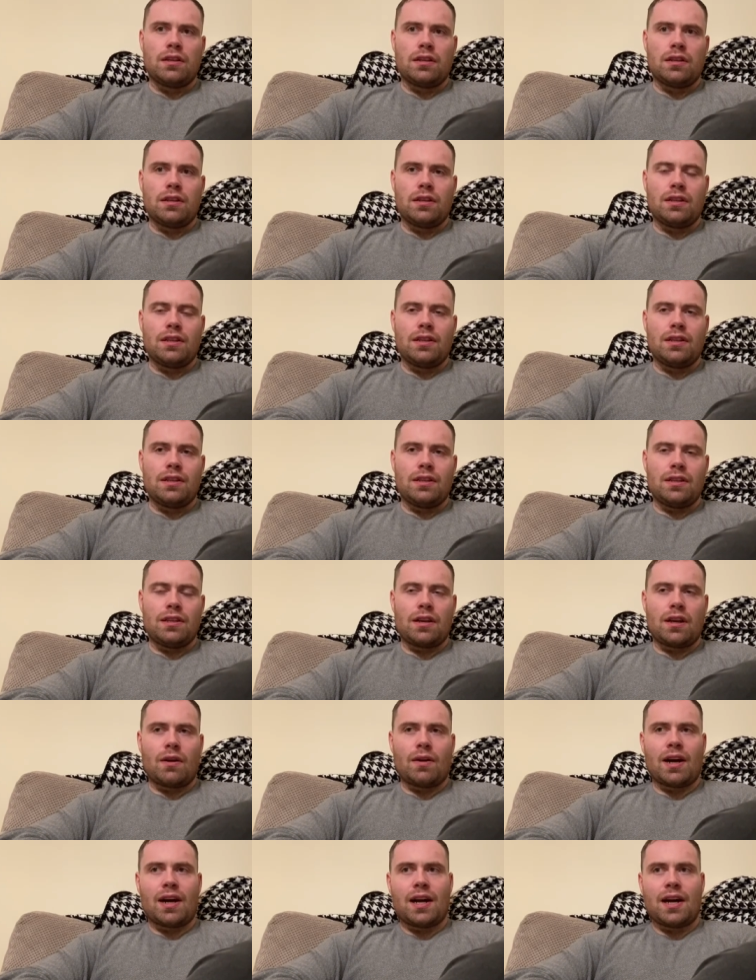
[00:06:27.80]
you
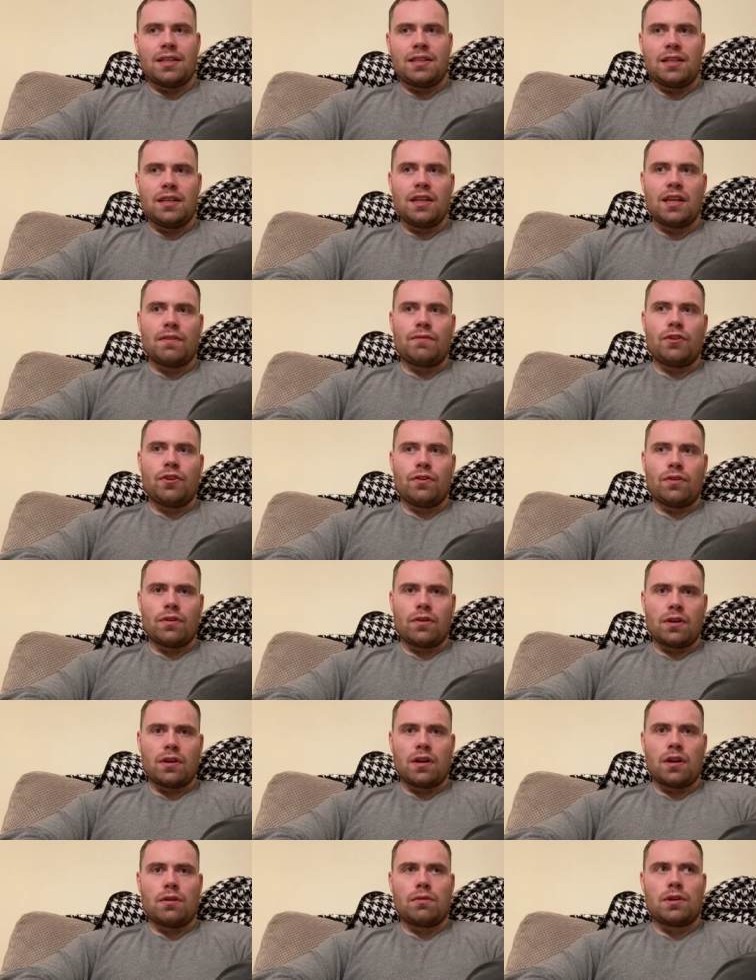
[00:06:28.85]
know, I think if you're
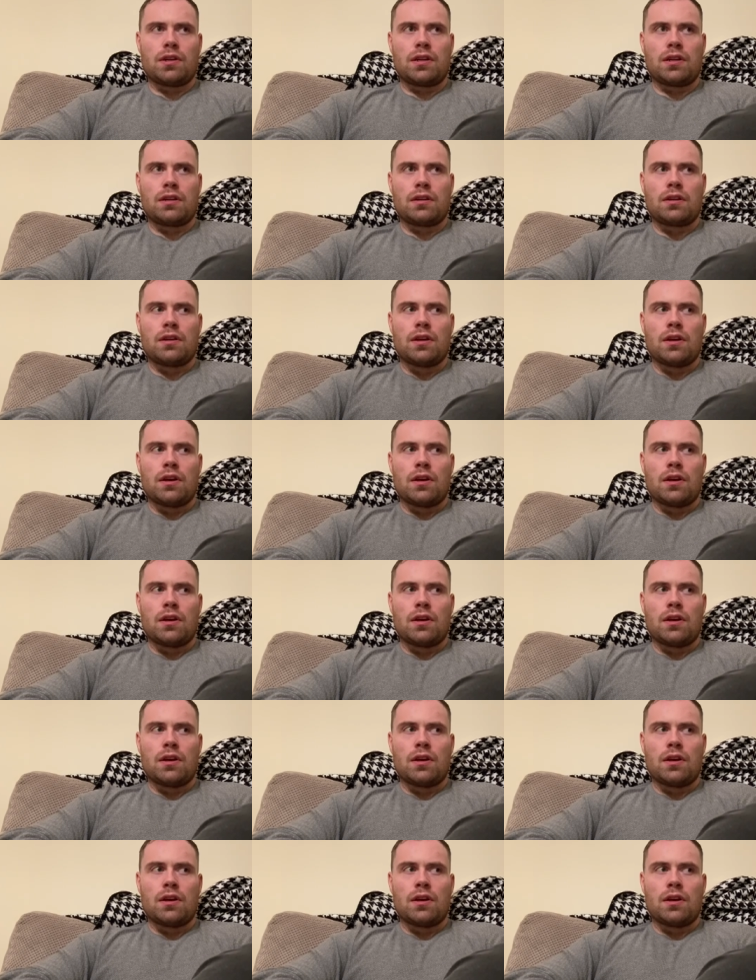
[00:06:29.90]
going to